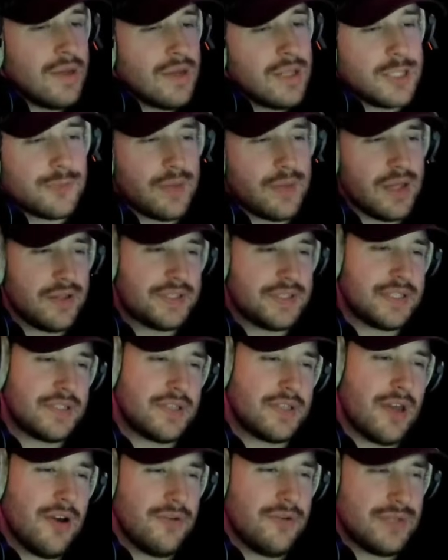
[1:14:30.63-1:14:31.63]
Playlist is
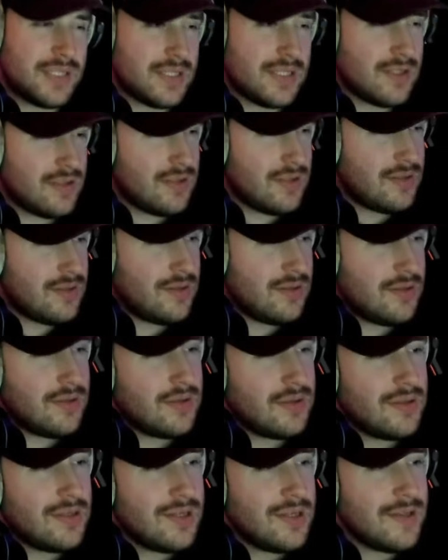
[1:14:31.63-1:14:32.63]
GOAT.
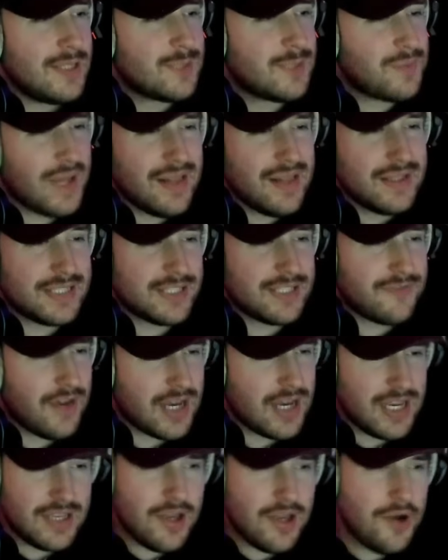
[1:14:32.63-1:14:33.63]
This playlist is
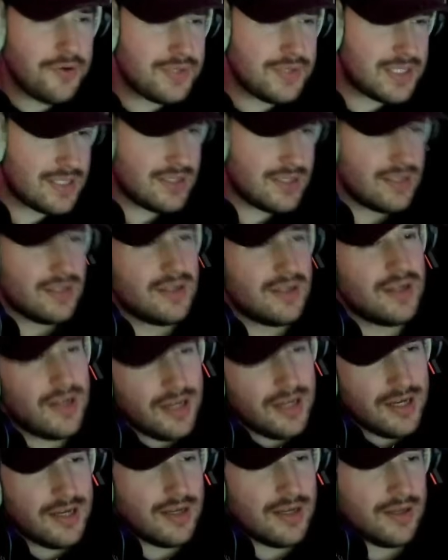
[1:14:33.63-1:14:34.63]
fucking GOAT.
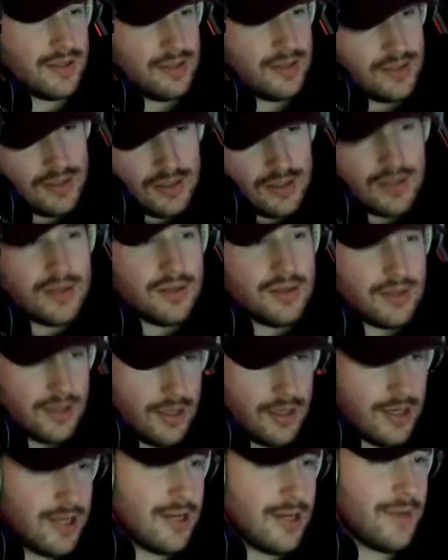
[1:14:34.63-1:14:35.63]

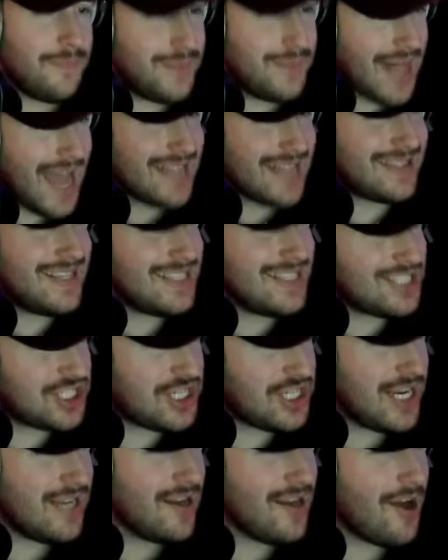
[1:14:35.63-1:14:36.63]
Blat this
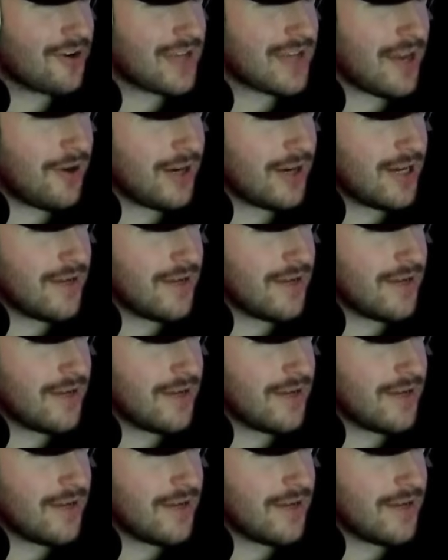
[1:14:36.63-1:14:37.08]
shit? Okay, hold up.